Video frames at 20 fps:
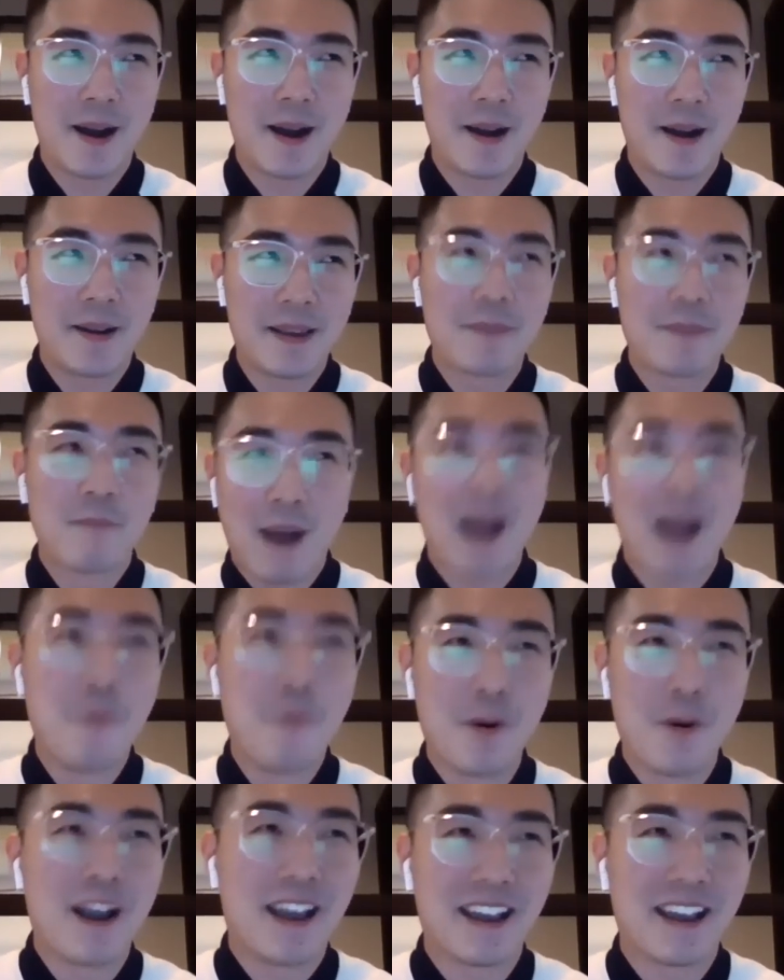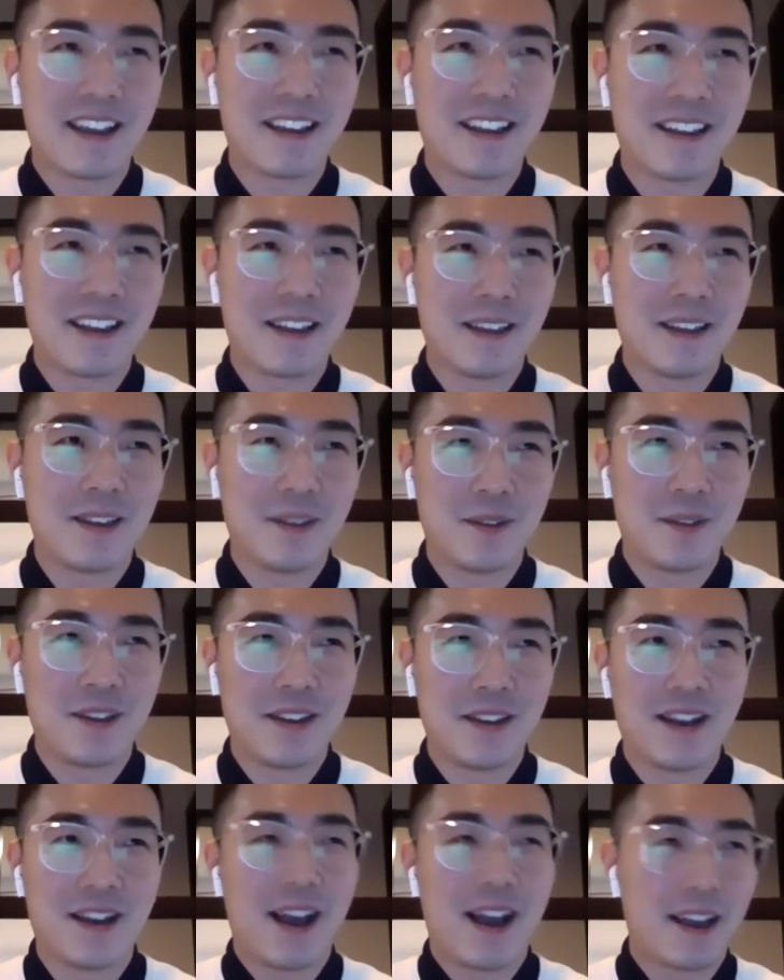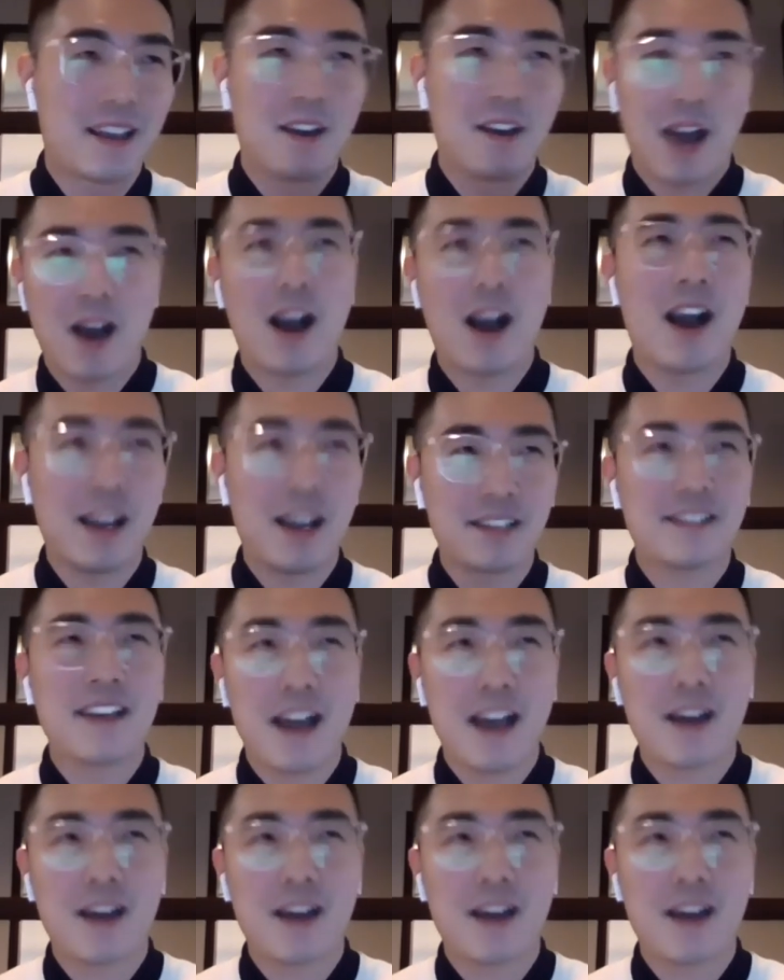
in my way. I think